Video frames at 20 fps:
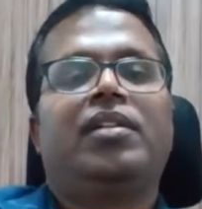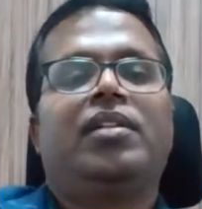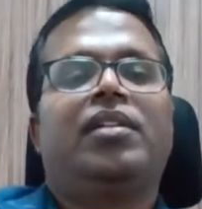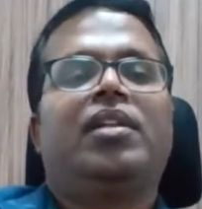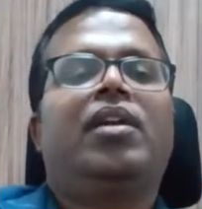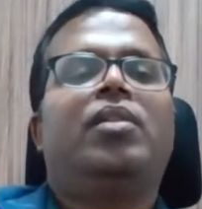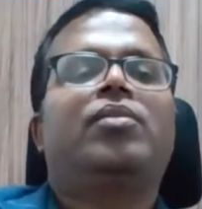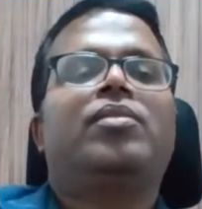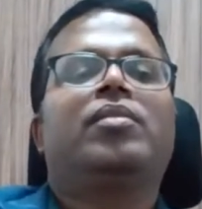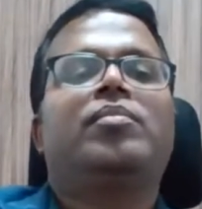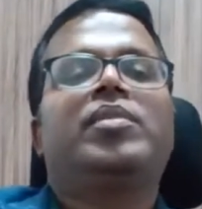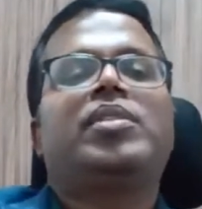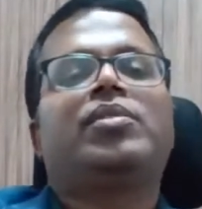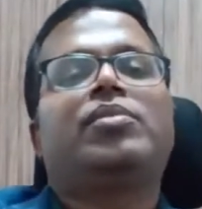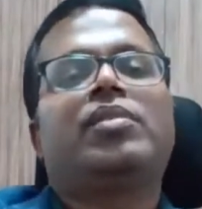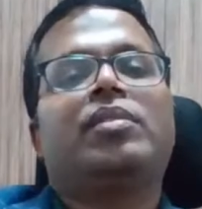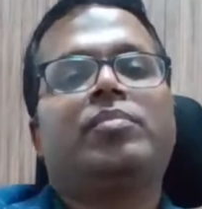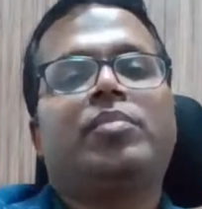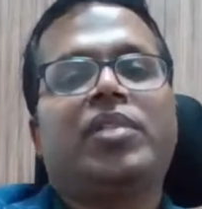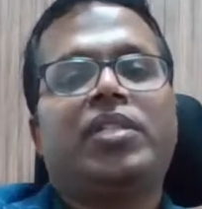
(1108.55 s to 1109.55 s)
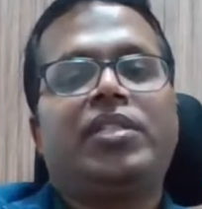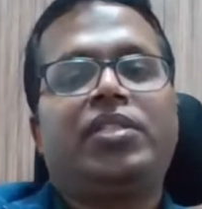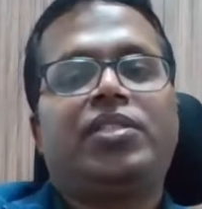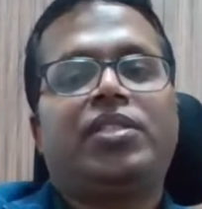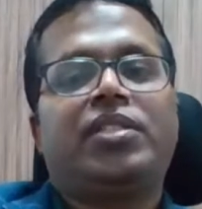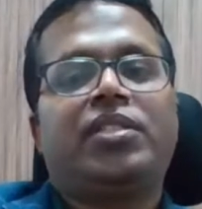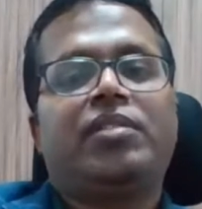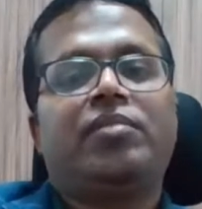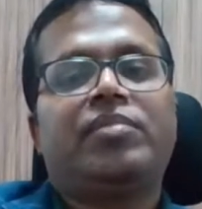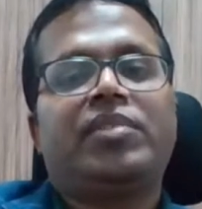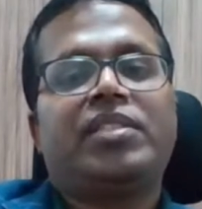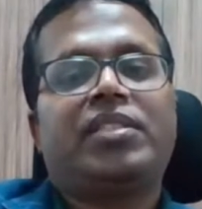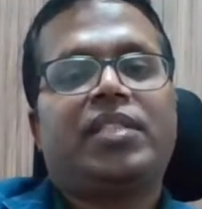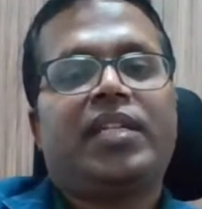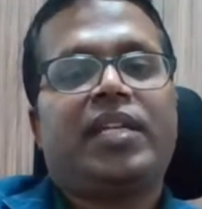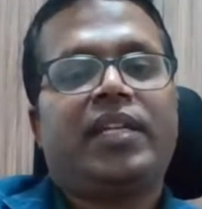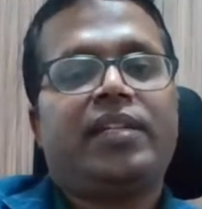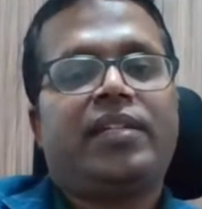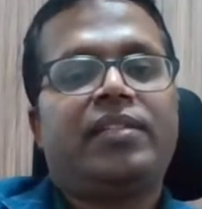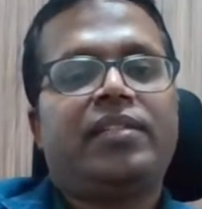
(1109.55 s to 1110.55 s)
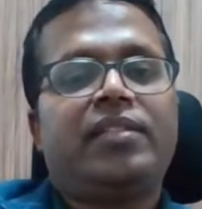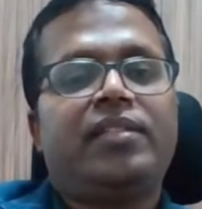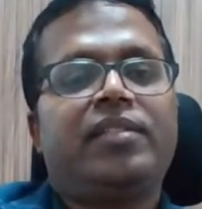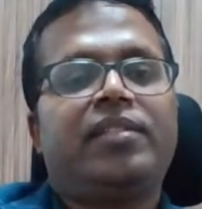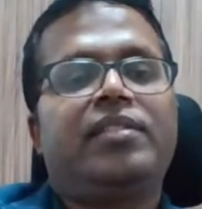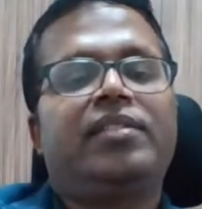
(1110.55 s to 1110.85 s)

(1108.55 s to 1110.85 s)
Now coming to the monitoring of the cycle,